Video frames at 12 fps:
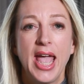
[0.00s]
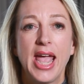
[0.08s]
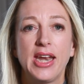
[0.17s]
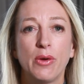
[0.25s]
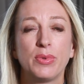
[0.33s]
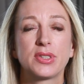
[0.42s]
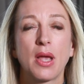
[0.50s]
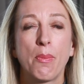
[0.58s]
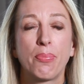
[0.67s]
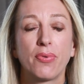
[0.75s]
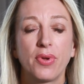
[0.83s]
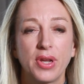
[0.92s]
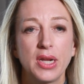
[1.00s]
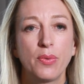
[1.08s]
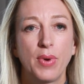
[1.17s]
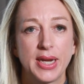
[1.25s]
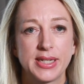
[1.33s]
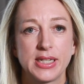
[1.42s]
And it was a brilliant
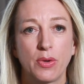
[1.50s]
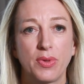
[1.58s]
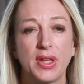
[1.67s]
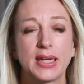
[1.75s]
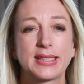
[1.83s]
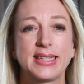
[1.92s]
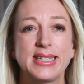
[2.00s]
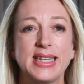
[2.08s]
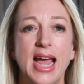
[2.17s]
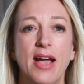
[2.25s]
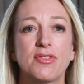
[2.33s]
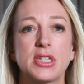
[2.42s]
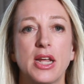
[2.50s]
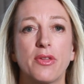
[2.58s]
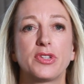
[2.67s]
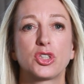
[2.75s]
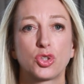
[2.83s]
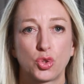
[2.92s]
way to deal with it because I didn't have to tell
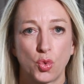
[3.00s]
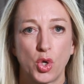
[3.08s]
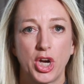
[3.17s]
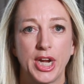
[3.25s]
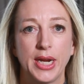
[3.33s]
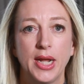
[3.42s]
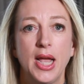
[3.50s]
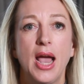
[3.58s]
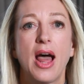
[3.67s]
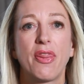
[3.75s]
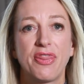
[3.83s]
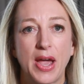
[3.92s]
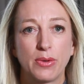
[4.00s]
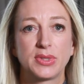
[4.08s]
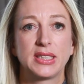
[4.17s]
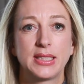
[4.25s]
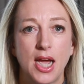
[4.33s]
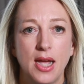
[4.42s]
the story
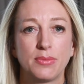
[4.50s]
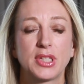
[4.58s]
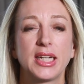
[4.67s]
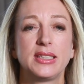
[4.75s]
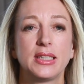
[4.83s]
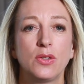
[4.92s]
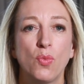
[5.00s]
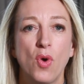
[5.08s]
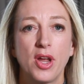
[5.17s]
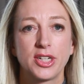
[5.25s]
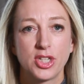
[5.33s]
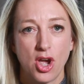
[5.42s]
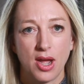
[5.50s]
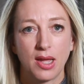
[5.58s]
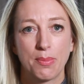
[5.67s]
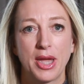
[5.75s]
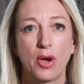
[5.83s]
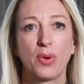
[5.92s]
1,000 times. I didn't want to talk
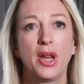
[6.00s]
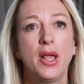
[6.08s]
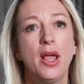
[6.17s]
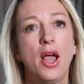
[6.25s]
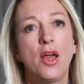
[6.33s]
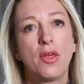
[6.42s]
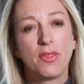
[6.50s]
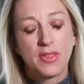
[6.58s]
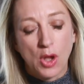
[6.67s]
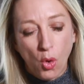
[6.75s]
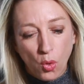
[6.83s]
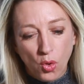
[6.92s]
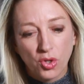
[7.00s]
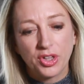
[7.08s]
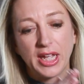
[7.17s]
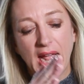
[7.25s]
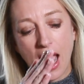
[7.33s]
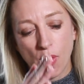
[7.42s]
about the whole,
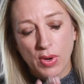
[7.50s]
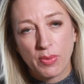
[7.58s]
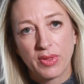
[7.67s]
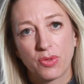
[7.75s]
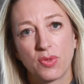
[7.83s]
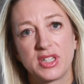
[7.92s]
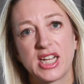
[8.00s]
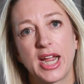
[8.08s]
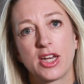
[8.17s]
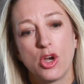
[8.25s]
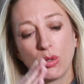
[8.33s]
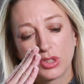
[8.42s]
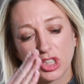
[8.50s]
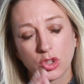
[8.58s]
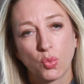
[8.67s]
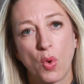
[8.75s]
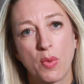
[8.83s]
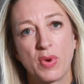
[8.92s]
like how we went through the
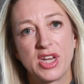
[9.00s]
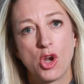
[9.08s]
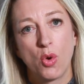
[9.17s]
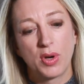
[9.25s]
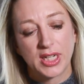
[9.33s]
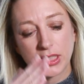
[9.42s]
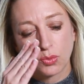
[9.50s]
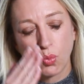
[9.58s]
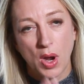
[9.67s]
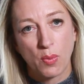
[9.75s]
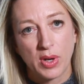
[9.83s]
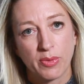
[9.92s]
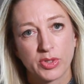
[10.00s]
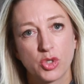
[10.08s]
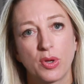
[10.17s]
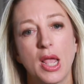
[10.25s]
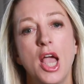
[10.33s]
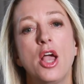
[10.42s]
diagnosis, what we noticed, what we were
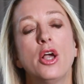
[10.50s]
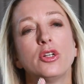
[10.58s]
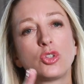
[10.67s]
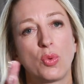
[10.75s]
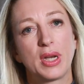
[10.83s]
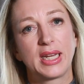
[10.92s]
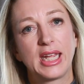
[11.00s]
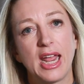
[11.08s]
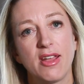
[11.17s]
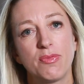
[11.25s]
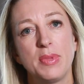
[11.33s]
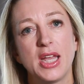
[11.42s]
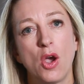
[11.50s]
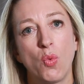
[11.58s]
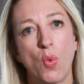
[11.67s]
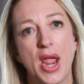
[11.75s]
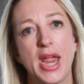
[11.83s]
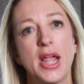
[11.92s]
doing. So it gave me a
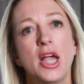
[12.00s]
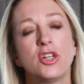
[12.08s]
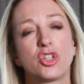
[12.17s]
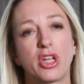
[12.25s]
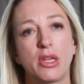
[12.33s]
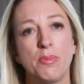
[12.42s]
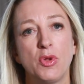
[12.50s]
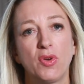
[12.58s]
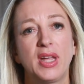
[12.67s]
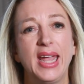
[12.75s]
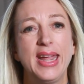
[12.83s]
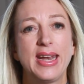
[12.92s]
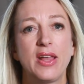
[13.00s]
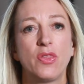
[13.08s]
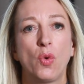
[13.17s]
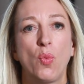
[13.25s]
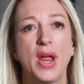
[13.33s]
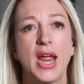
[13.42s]
way to communicate in
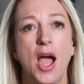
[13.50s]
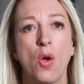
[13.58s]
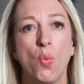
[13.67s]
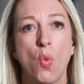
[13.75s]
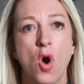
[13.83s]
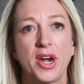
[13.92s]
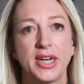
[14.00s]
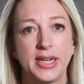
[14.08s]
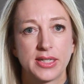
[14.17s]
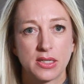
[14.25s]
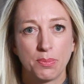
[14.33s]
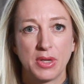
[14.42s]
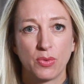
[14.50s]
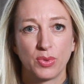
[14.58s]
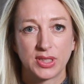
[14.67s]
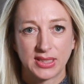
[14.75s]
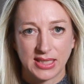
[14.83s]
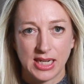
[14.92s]
the way I wanted it to be
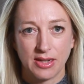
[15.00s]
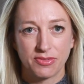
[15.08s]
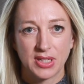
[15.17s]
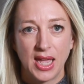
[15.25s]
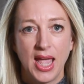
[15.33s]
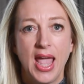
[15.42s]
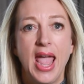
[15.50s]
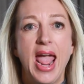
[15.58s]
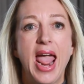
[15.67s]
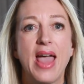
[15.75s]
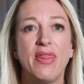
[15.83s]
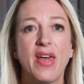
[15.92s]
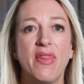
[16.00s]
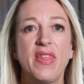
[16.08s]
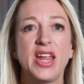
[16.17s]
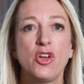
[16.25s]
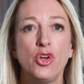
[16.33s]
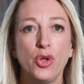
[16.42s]
received. And then
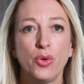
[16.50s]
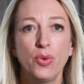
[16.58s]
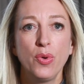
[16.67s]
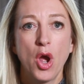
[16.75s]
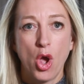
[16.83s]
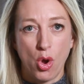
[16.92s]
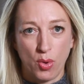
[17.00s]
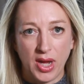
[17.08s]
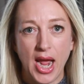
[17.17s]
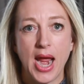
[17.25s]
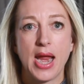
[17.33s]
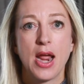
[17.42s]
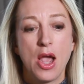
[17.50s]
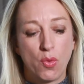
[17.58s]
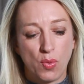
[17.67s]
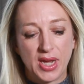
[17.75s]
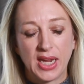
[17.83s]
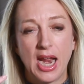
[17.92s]
they knew, okay,
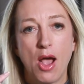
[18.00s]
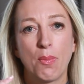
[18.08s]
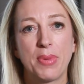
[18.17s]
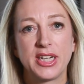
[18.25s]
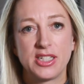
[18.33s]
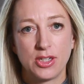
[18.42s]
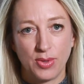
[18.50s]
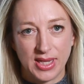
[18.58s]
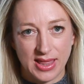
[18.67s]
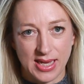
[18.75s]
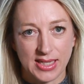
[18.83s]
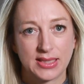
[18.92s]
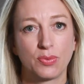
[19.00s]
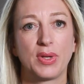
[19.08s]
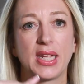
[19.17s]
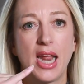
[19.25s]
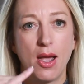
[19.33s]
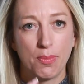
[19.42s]
we can help by doing this. We
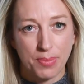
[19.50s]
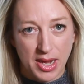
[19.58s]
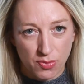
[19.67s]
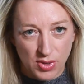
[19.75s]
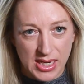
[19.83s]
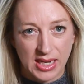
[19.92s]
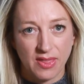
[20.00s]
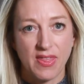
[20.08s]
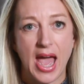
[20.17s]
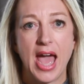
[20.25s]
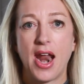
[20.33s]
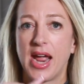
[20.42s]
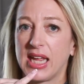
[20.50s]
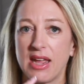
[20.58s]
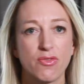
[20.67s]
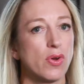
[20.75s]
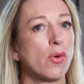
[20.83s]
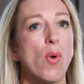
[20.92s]
can help by reading that. I
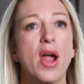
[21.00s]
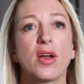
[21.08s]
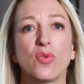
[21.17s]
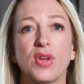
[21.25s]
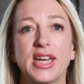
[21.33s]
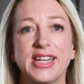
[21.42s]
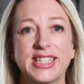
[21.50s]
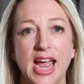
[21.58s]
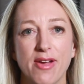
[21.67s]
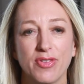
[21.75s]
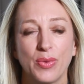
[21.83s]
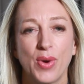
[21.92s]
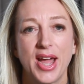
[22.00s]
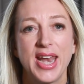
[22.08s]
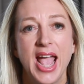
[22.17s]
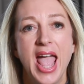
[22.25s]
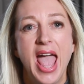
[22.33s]
gave required reading to everyone.